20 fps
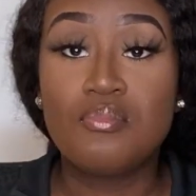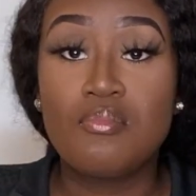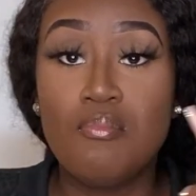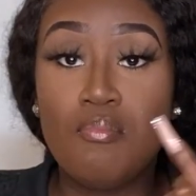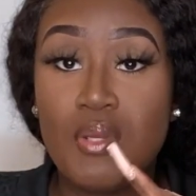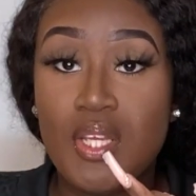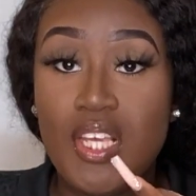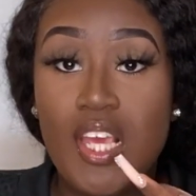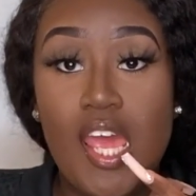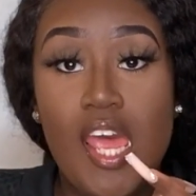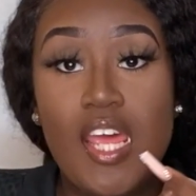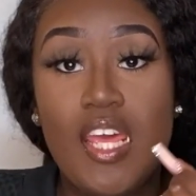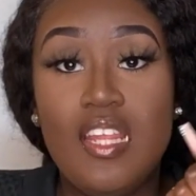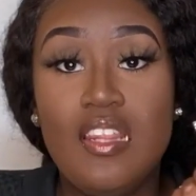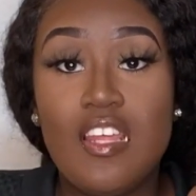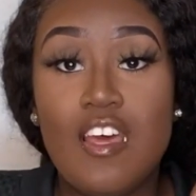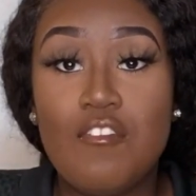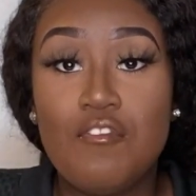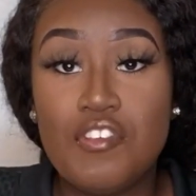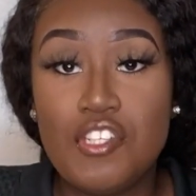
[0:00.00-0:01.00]
But yeah, in
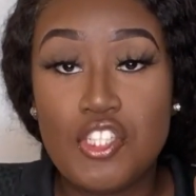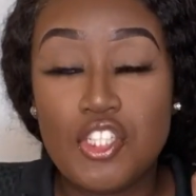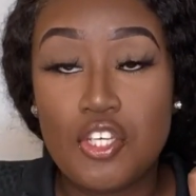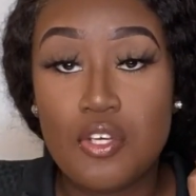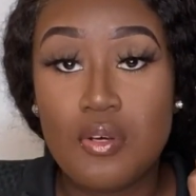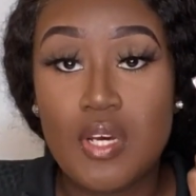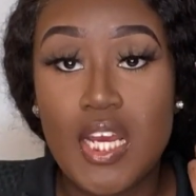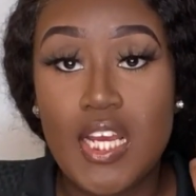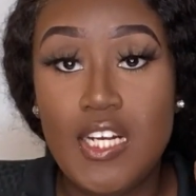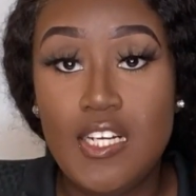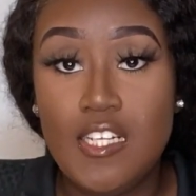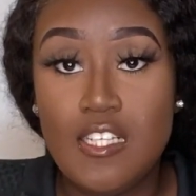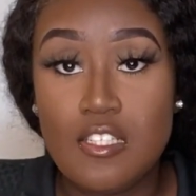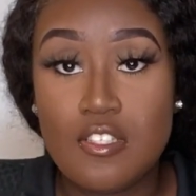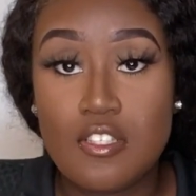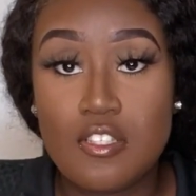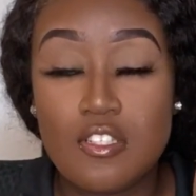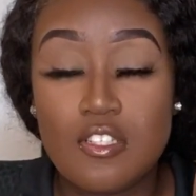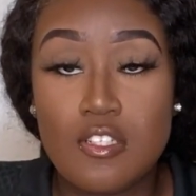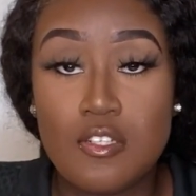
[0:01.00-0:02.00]
that video, I
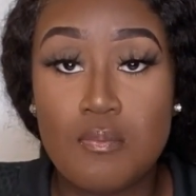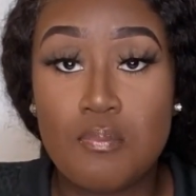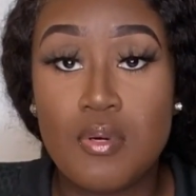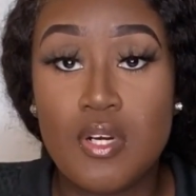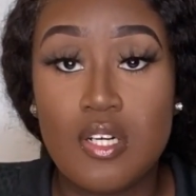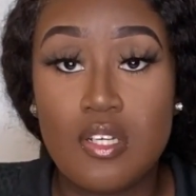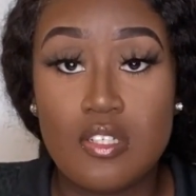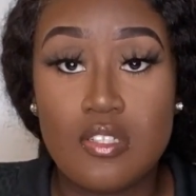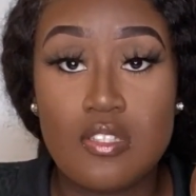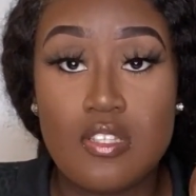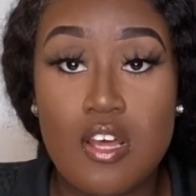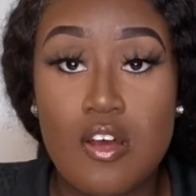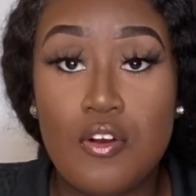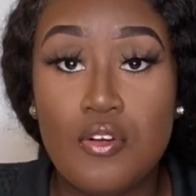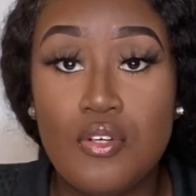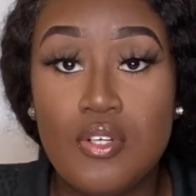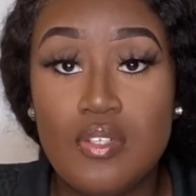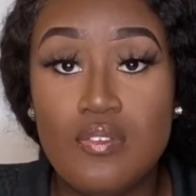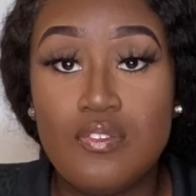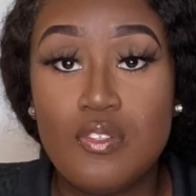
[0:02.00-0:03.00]
list the products that are
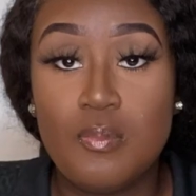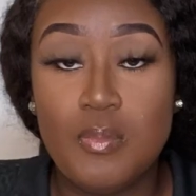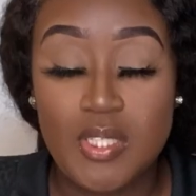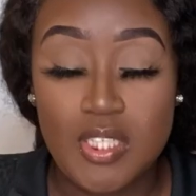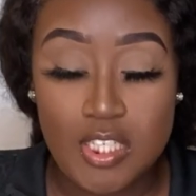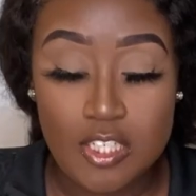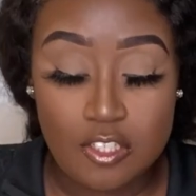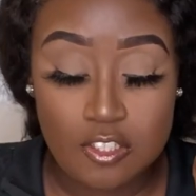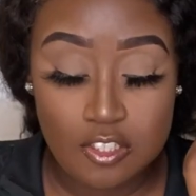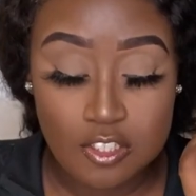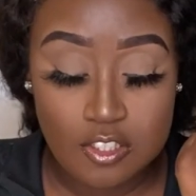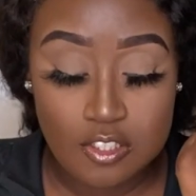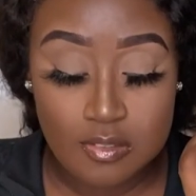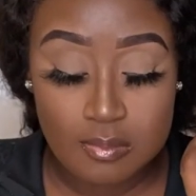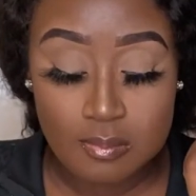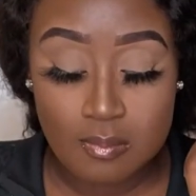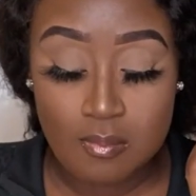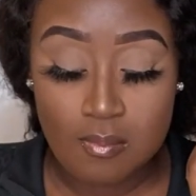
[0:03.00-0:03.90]
good for beginners.